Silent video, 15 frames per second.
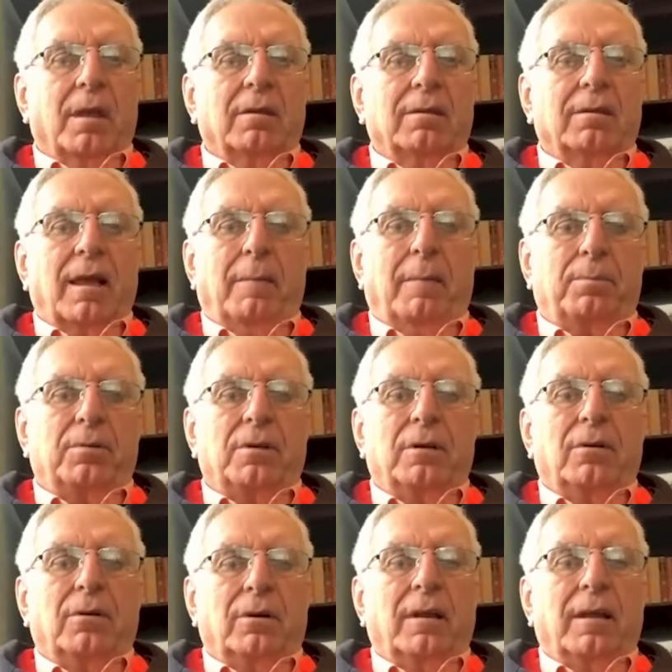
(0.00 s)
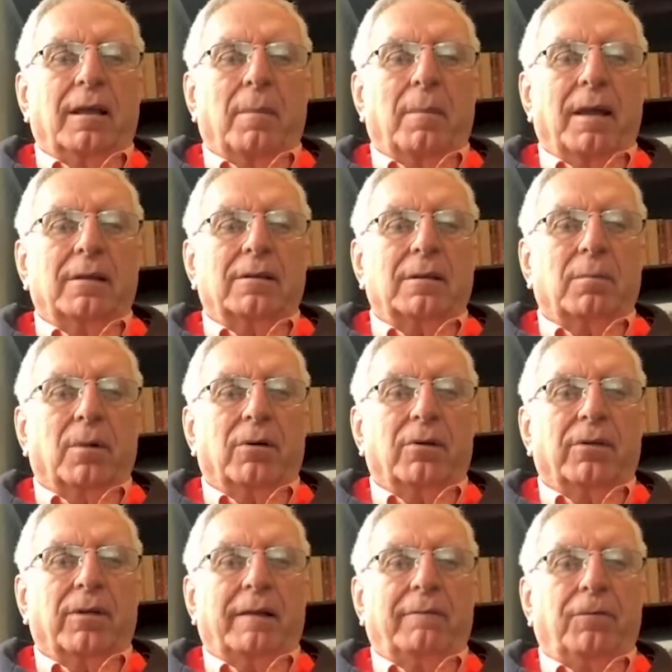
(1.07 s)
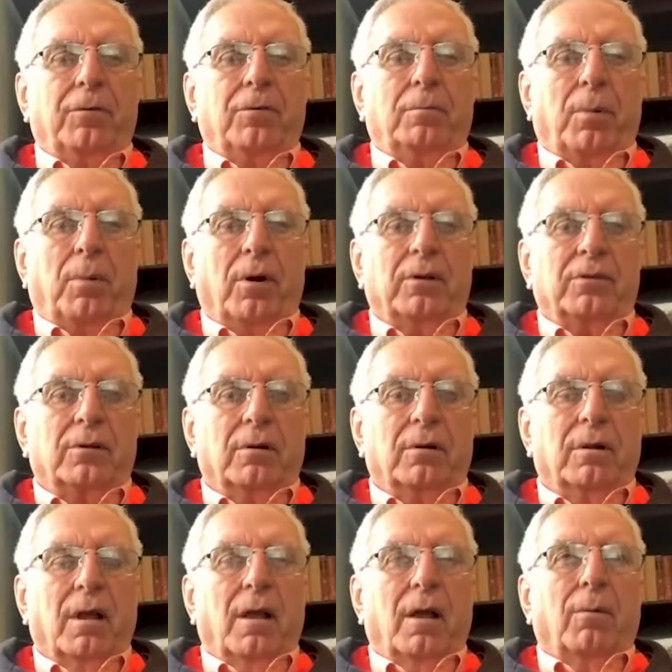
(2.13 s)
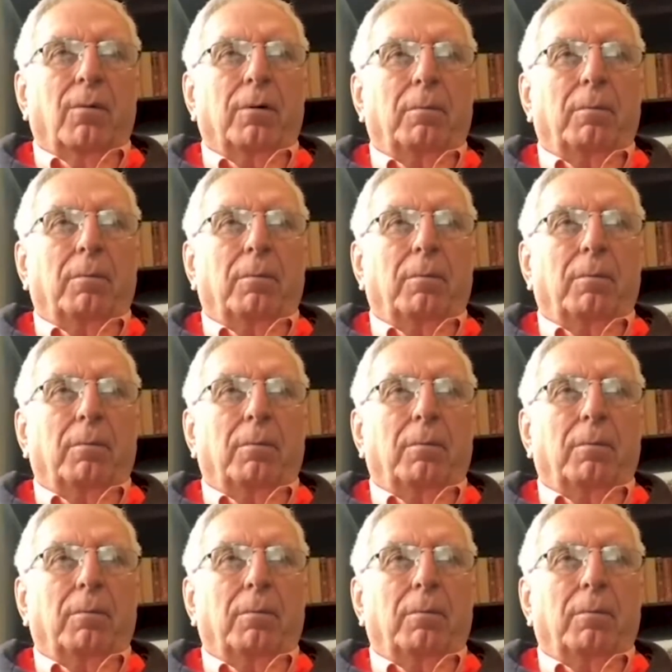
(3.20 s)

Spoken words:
is absolutely amazing, because that food parcel